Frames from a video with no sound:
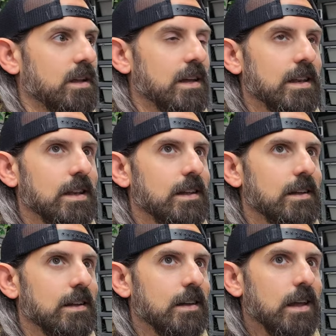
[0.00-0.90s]
an
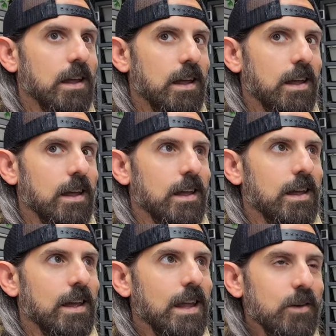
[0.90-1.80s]

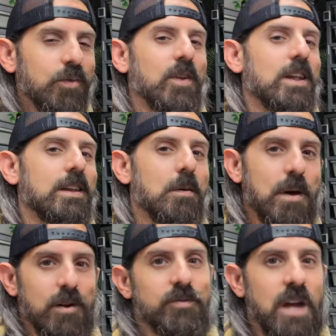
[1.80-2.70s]
infinite
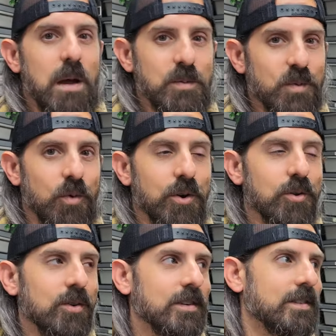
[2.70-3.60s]
amount of times for
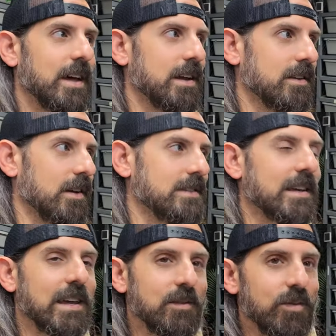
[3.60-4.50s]
you. I
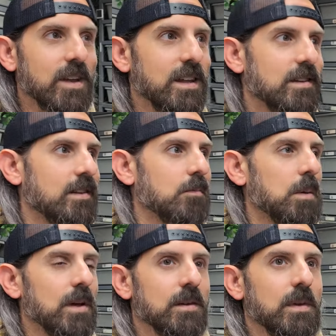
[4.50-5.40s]
say infinite,
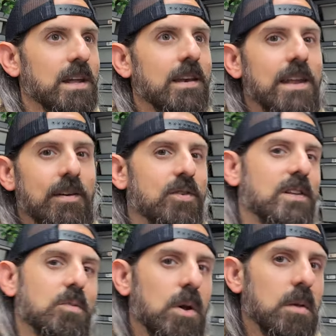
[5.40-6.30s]
maybe
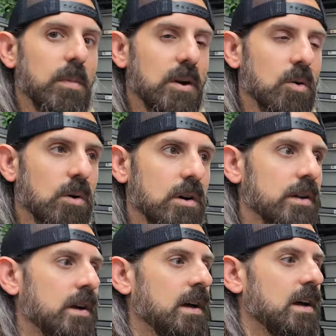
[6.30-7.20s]
indefinite's probably a better
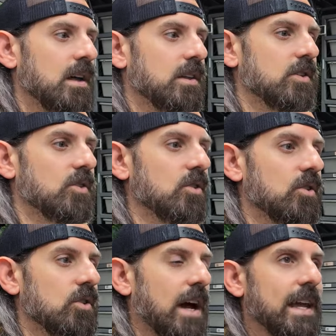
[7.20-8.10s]
word.
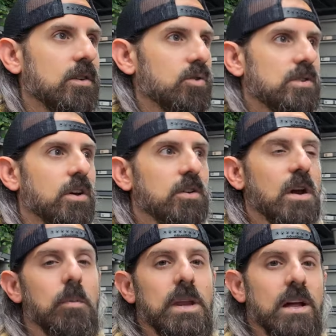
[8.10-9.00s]
I couldn't tell you
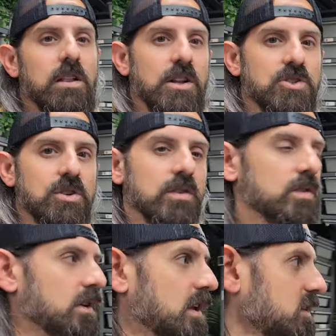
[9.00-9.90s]
how many
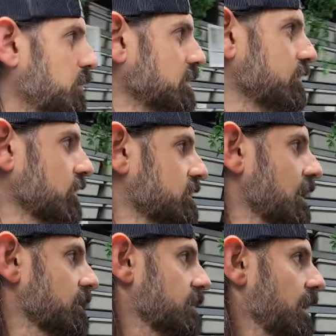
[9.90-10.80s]
clutches any specific
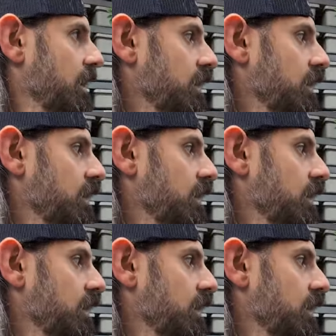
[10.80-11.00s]
snake's going to